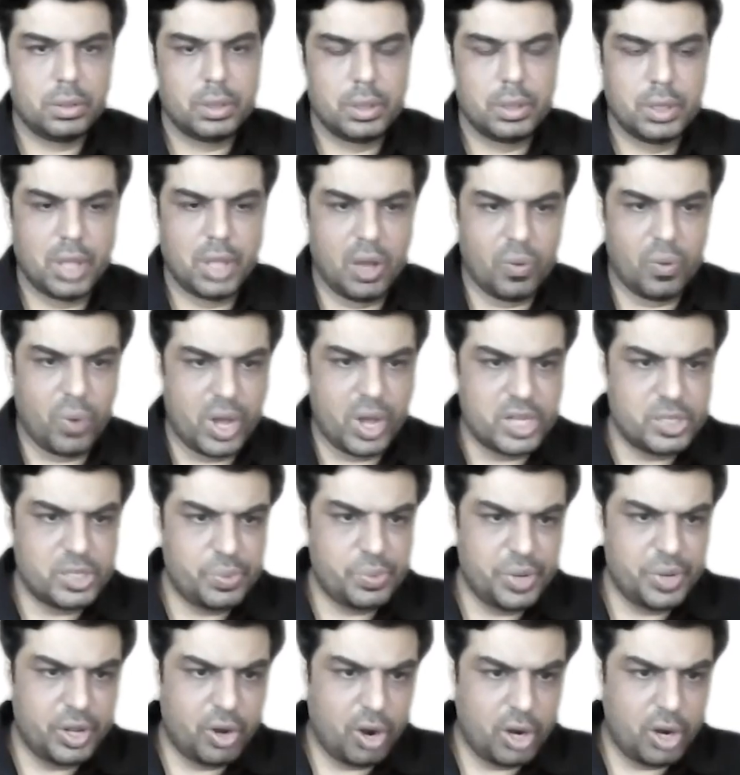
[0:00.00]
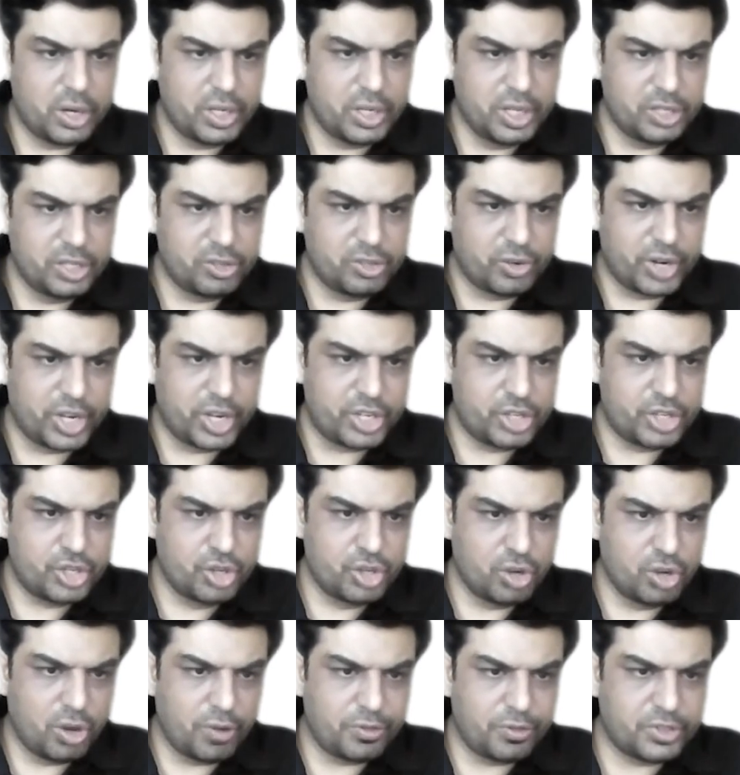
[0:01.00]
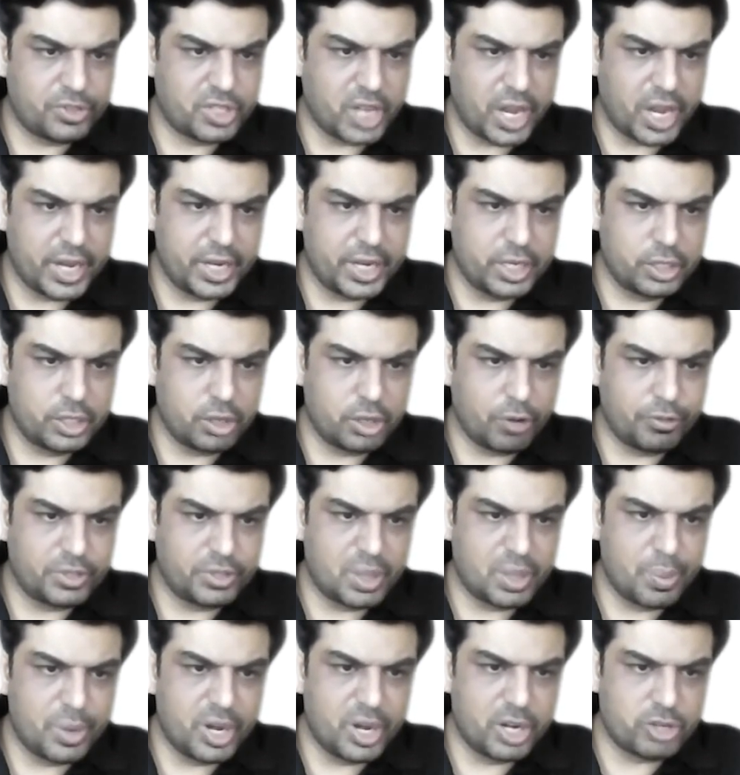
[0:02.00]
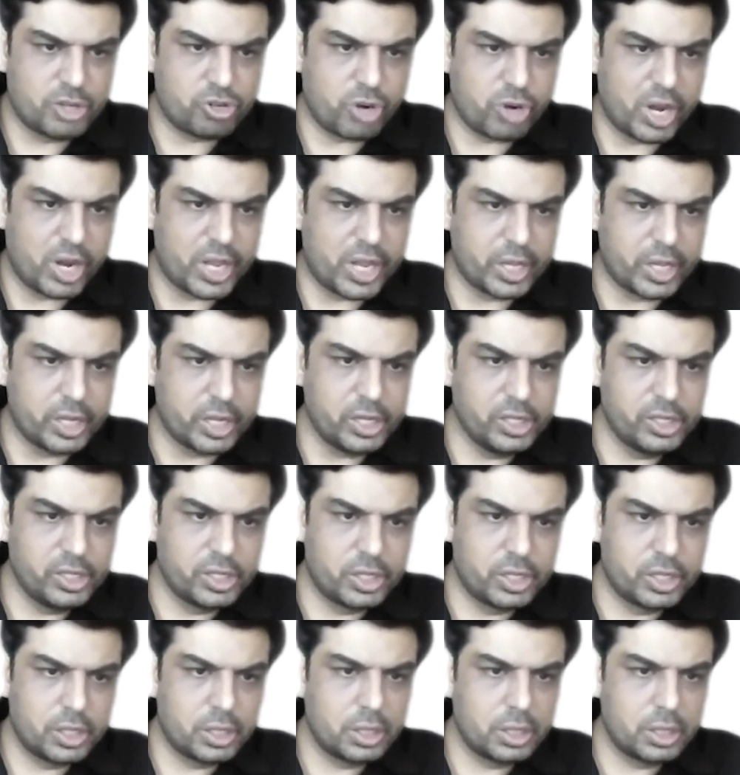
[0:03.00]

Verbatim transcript: Now, once we got this ratio of sides of similar triangles,